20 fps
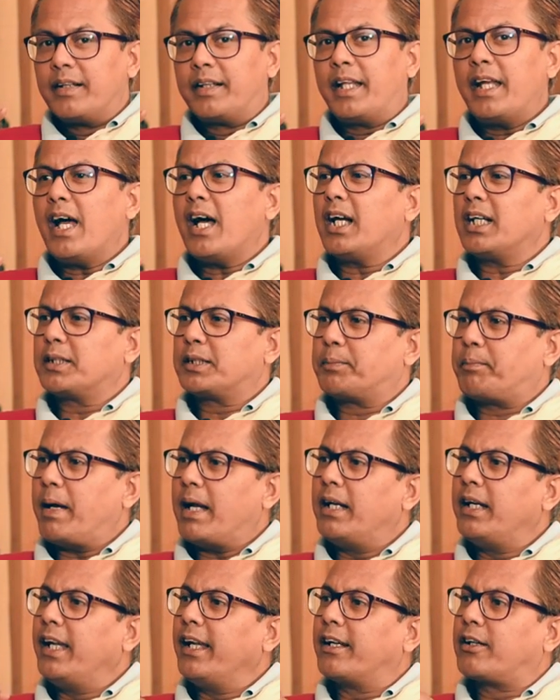They are
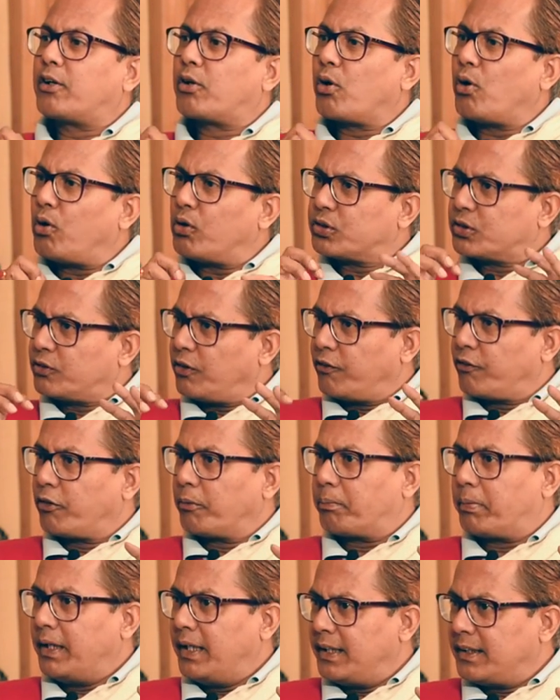spending crores of
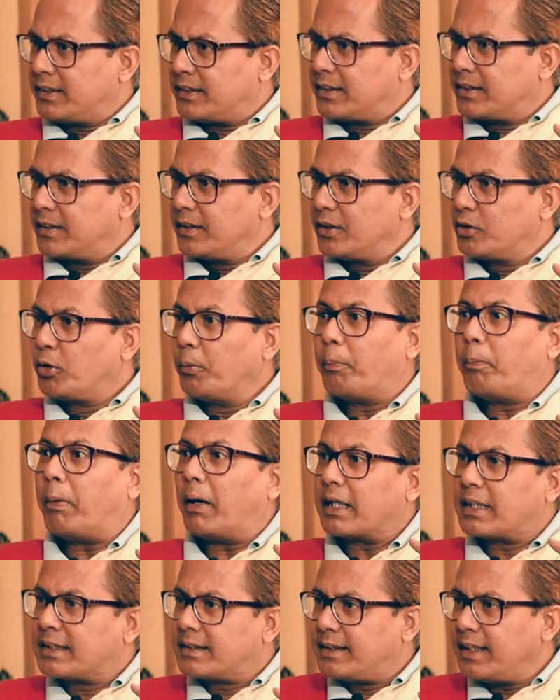rupees to
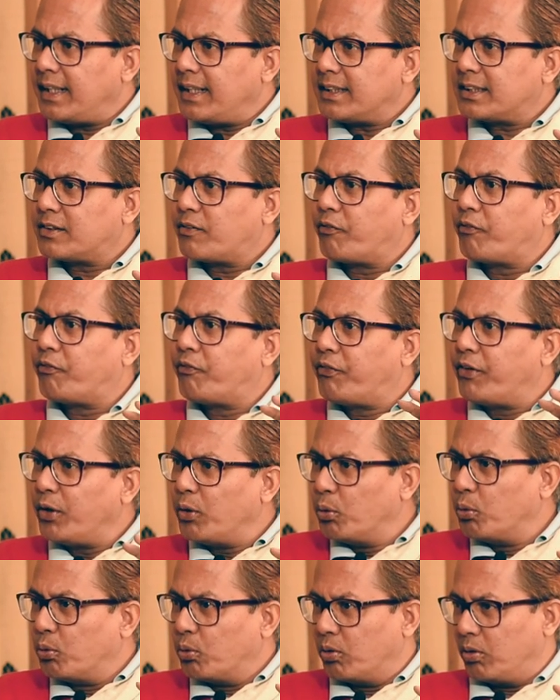purchase
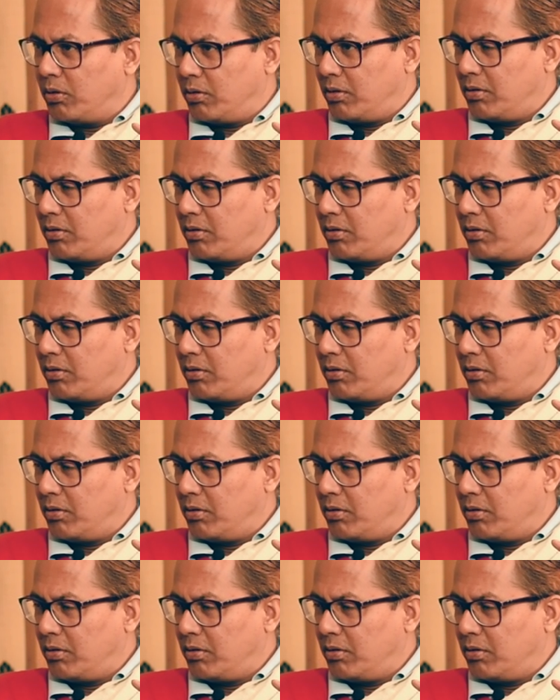few